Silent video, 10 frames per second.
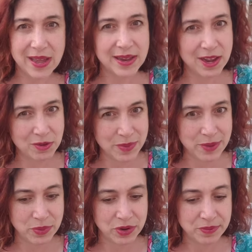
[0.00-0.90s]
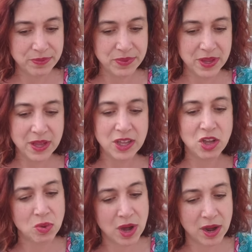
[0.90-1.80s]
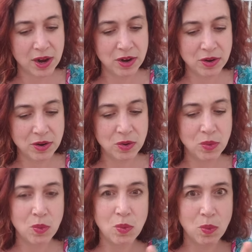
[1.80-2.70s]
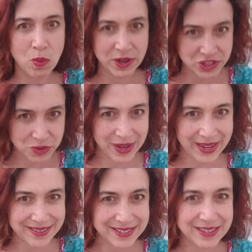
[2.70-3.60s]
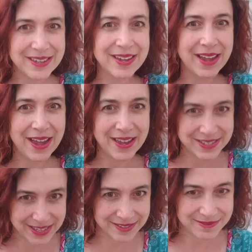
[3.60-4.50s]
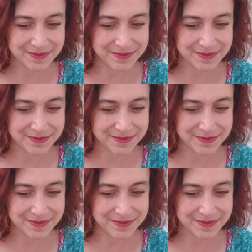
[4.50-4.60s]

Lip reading: Now remember, you are what you ate has eaten.